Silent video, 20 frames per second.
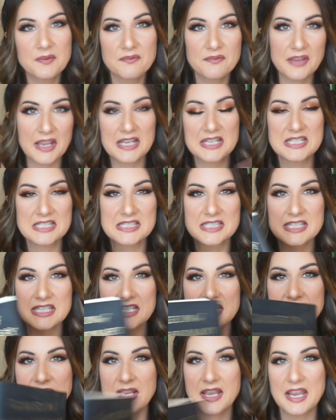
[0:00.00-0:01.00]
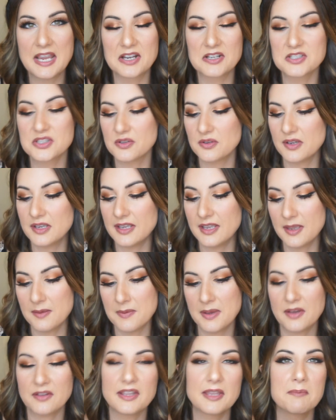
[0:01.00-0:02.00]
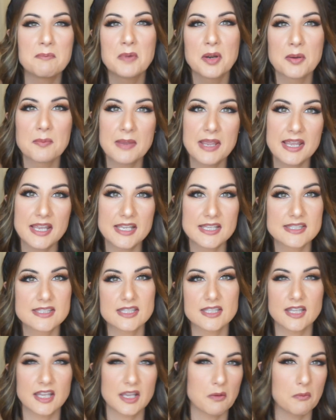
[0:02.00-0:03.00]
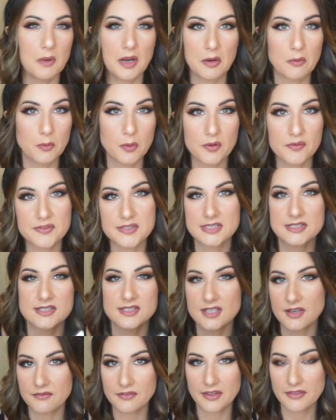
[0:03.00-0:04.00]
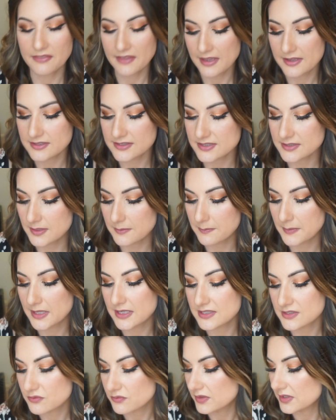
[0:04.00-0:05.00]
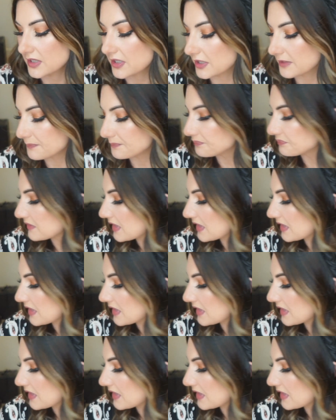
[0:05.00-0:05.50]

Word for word: fantasy air to it about like mermaids and like werewolves and stuff like that, so, but it's really good.